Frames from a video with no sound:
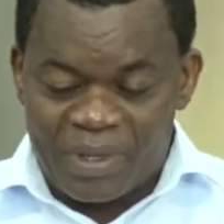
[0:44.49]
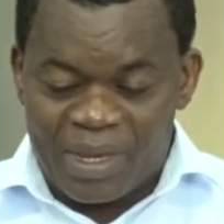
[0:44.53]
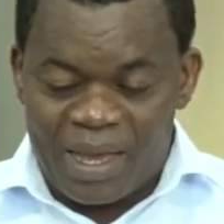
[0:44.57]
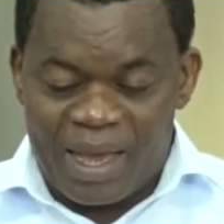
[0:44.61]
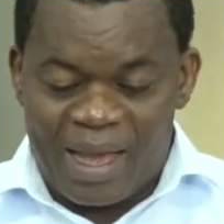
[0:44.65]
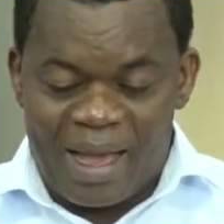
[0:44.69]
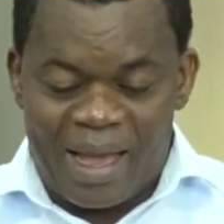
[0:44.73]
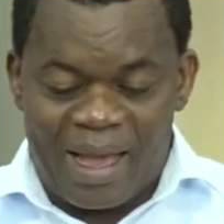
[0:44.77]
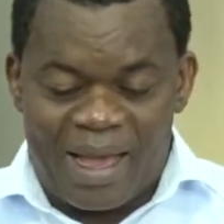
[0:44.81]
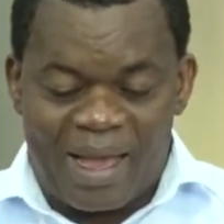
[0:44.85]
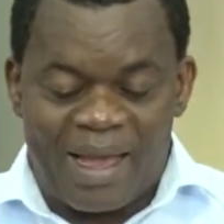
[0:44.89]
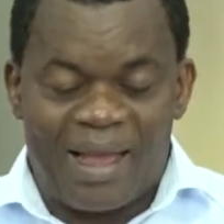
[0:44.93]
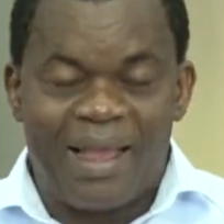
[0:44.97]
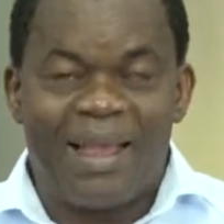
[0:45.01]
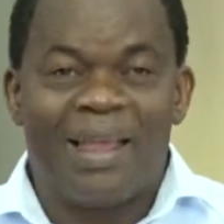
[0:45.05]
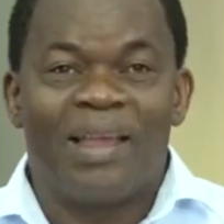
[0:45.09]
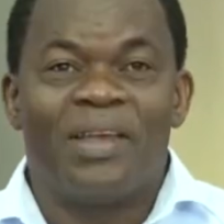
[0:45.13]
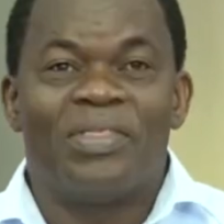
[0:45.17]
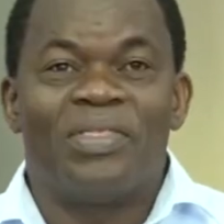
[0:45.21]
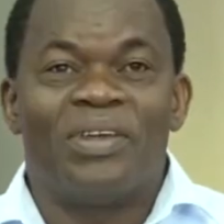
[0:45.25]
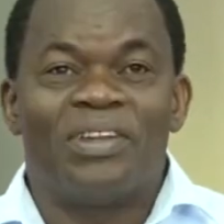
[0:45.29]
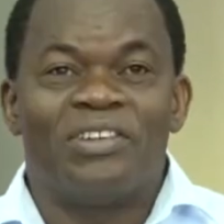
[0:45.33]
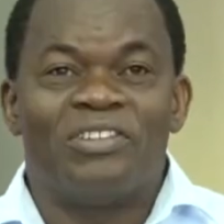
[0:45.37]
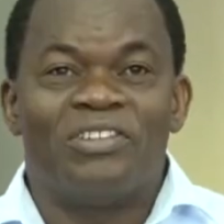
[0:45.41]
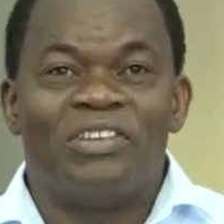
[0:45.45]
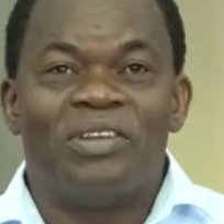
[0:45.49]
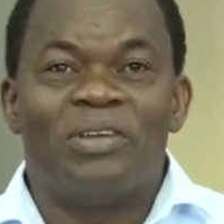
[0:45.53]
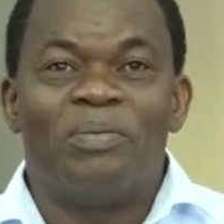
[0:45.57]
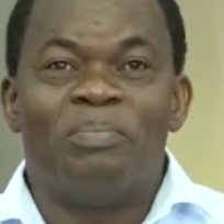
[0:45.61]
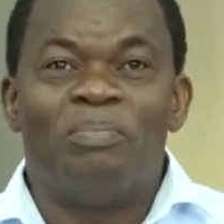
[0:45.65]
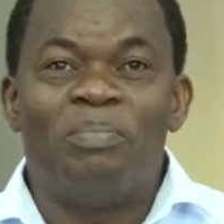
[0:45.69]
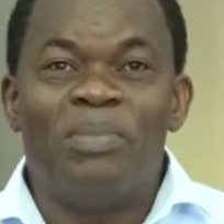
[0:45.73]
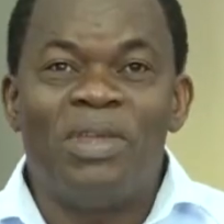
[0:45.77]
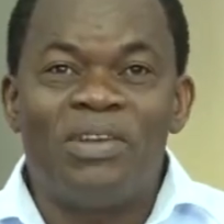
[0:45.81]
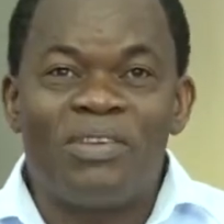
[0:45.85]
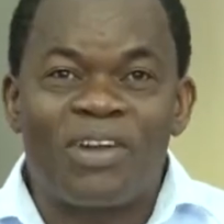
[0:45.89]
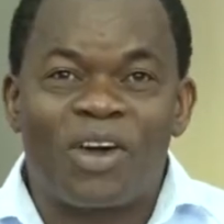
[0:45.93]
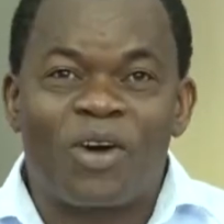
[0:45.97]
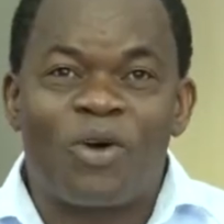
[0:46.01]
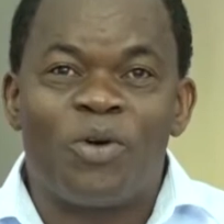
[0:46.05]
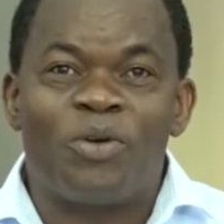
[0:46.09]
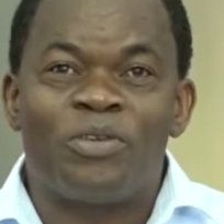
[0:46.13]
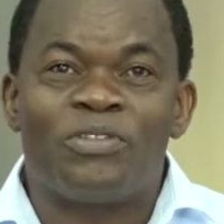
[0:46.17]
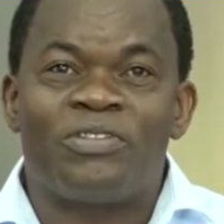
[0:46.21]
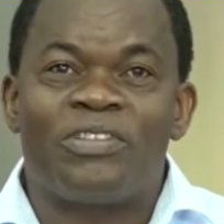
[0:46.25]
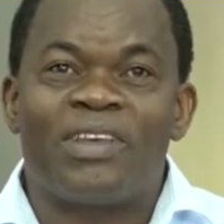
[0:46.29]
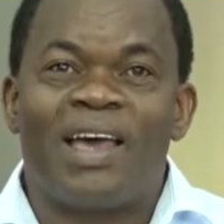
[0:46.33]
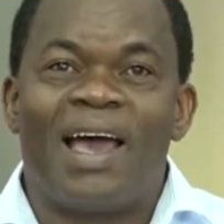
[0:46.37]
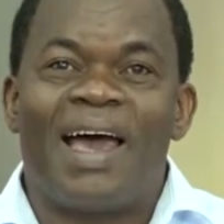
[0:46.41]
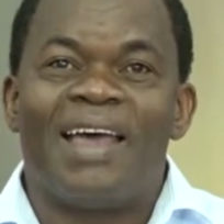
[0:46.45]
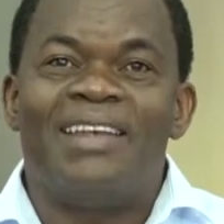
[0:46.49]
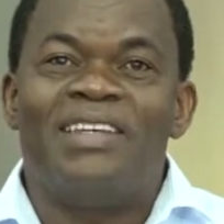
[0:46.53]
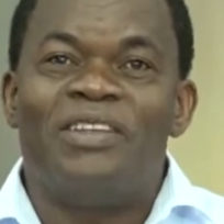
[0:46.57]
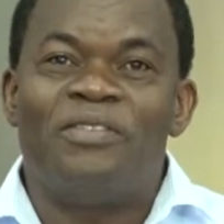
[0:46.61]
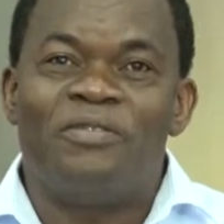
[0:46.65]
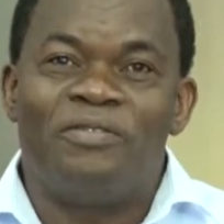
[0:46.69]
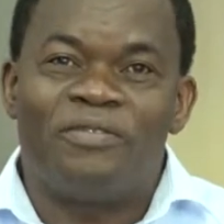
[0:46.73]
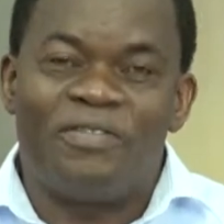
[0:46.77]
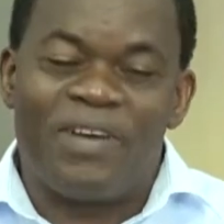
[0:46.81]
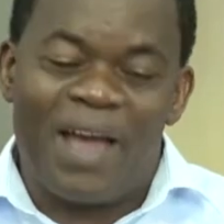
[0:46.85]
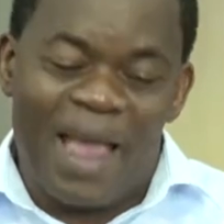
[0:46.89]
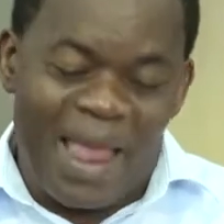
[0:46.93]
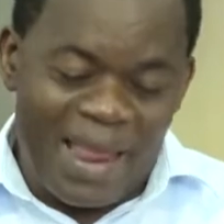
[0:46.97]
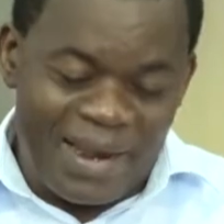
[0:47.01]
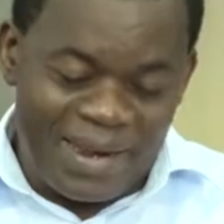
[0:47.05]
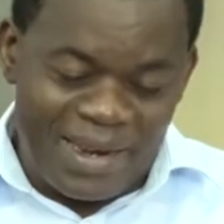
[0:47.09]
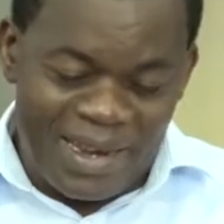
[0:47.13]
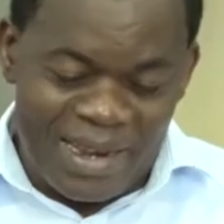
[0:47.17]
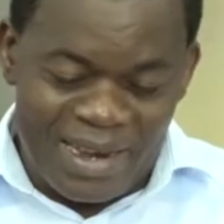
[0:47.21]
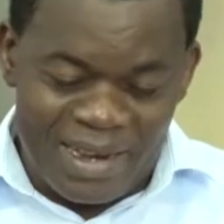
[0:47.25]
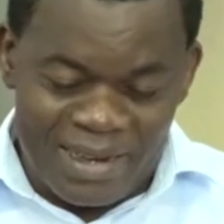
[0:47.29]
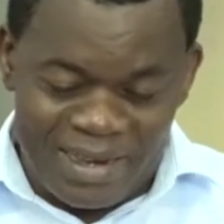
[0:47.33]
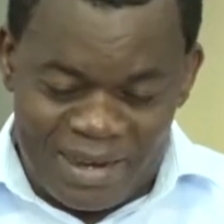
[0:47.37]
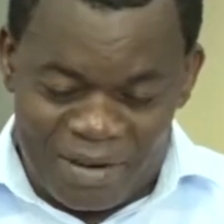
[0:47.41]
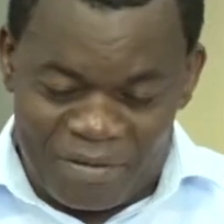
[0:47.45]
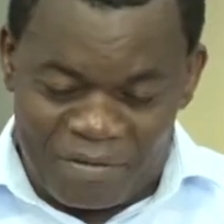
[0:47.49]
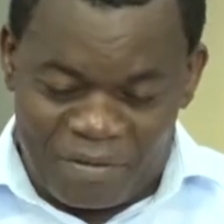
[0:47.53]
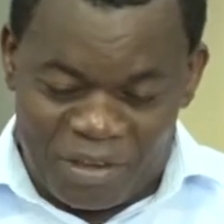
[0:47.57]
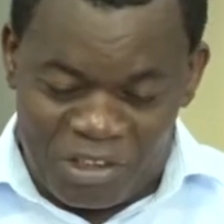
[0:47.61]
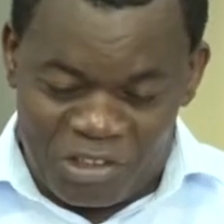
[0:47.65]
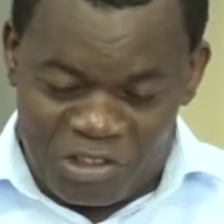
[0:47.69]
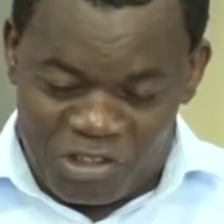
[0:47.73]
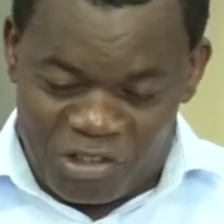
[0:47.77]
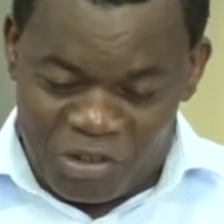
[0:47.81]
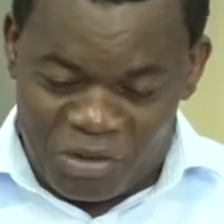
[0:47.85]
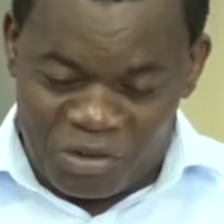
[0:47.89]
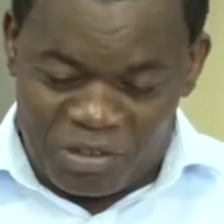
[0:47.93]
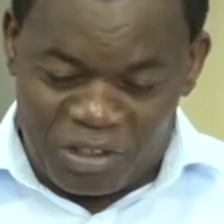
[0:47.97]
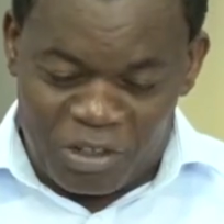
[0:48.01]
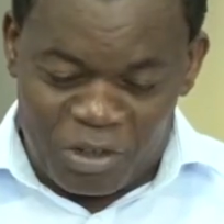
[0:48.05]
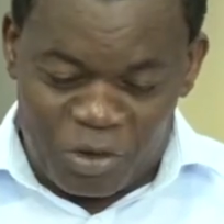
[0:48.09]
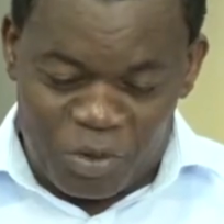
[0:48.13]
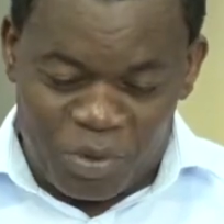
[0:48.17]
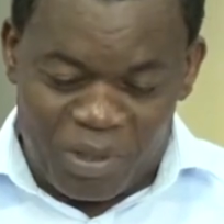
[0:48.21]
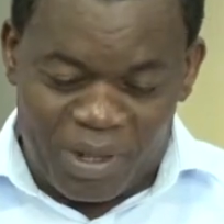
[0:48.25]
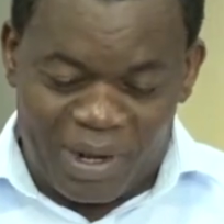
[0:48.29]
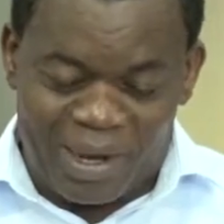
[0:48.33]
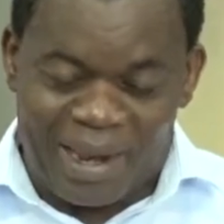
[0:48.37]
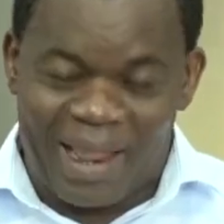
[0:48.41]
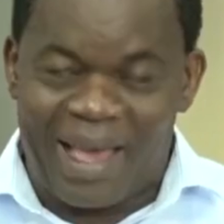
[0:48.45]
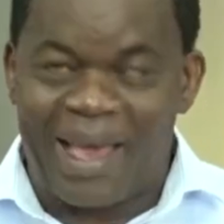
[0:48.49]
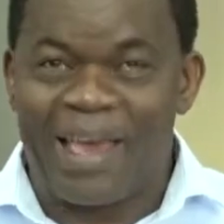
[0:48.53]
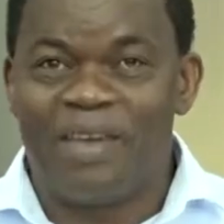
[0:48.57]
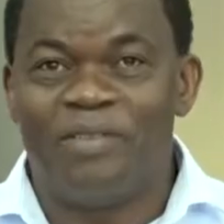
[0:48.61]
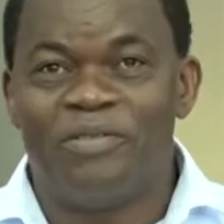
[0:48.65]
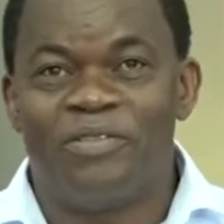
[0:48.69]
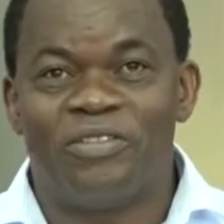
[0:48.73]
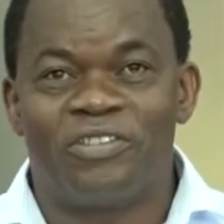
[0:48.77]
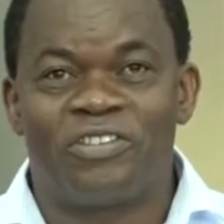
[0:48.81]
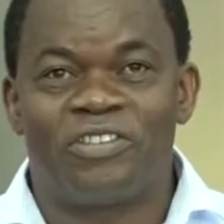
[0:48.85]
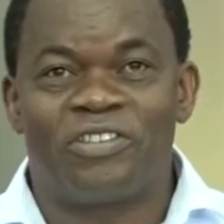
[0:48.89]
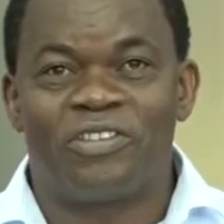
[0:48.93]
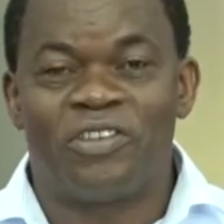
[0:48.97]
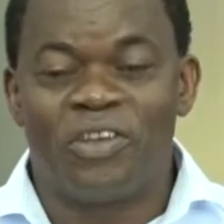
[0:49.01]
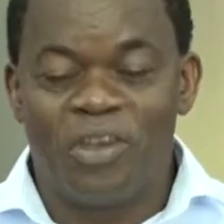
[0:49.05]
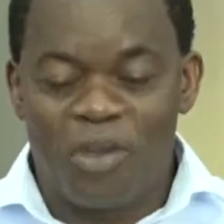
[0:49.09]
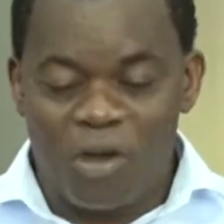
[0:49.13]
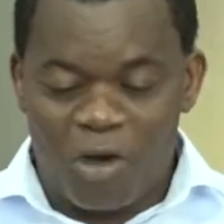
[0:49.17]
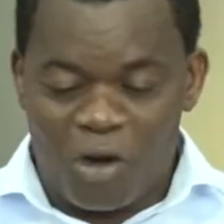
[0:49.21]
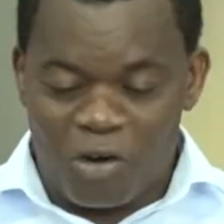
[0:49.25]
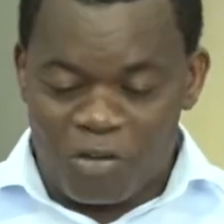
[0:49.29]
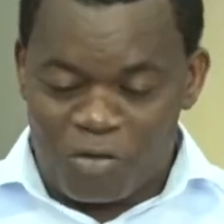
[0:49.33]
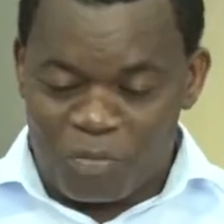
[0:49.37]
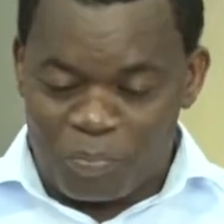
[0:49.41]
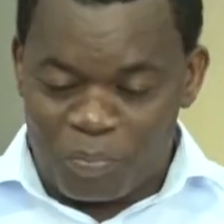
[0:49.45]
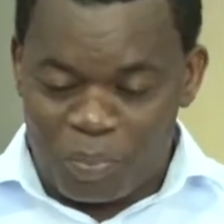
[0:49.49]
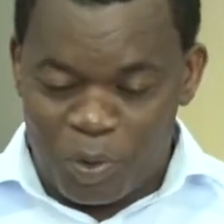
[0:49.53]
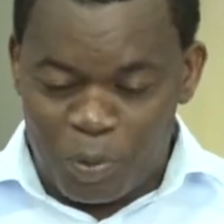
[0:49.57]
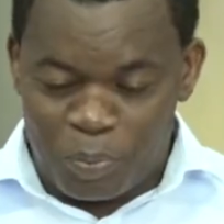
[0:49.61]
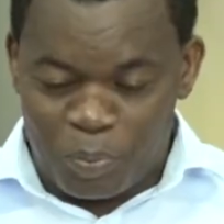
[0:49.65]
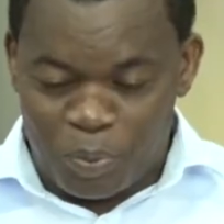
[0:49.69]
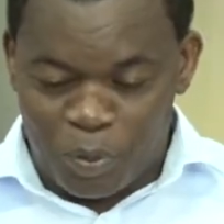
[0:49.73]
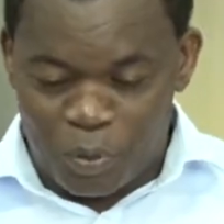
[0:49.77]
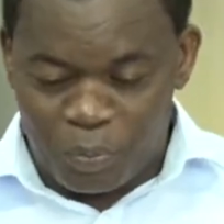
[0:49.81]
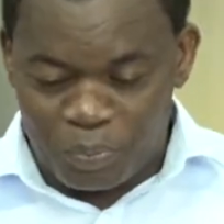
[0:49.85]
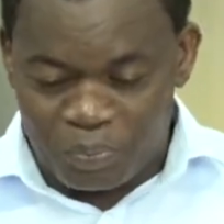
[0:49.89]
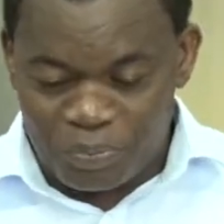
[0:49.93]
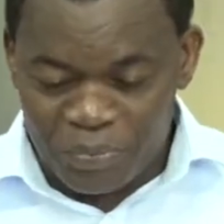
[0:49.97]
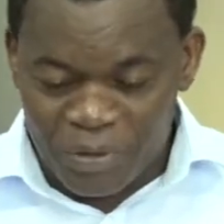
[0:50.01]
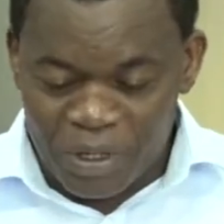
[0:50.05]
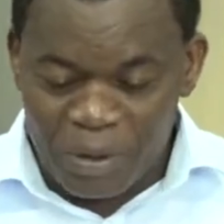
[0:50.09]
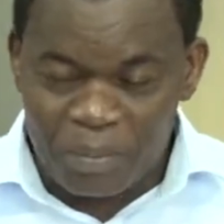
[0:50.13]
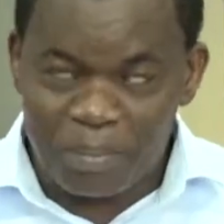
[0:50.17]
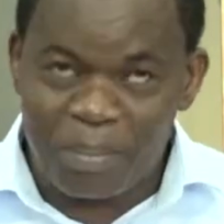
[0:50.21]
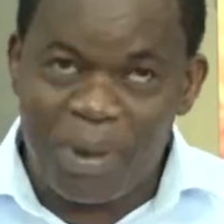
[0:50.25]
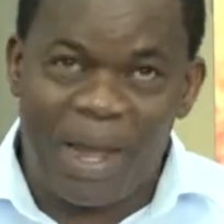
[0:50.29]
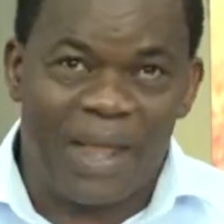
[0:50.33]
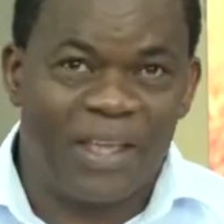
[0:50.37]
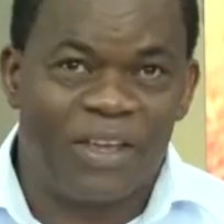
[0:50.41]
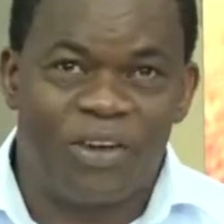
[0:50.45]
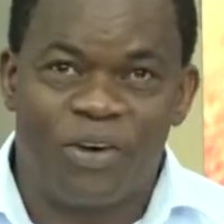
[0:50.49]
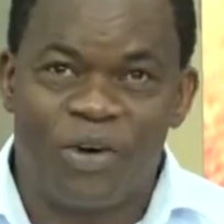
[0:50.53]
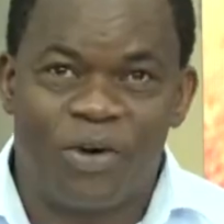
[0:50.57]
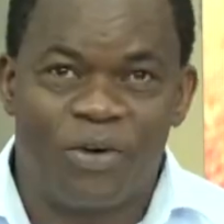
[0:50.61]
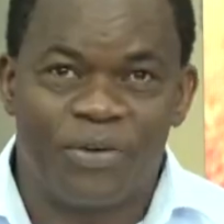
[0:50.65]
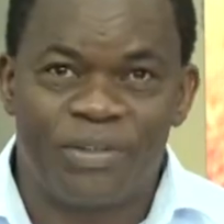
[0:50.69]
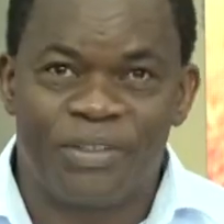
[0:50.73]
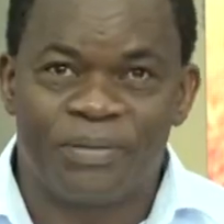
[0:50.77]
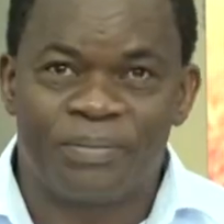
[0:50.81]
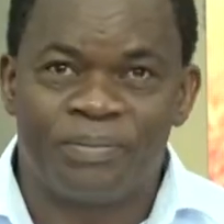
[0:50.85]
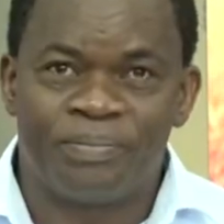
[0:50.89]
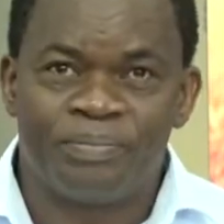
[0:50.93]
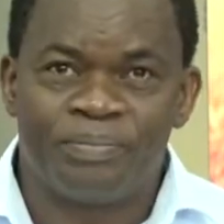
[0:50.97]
that miracles are divine interventions into the lives of people by God.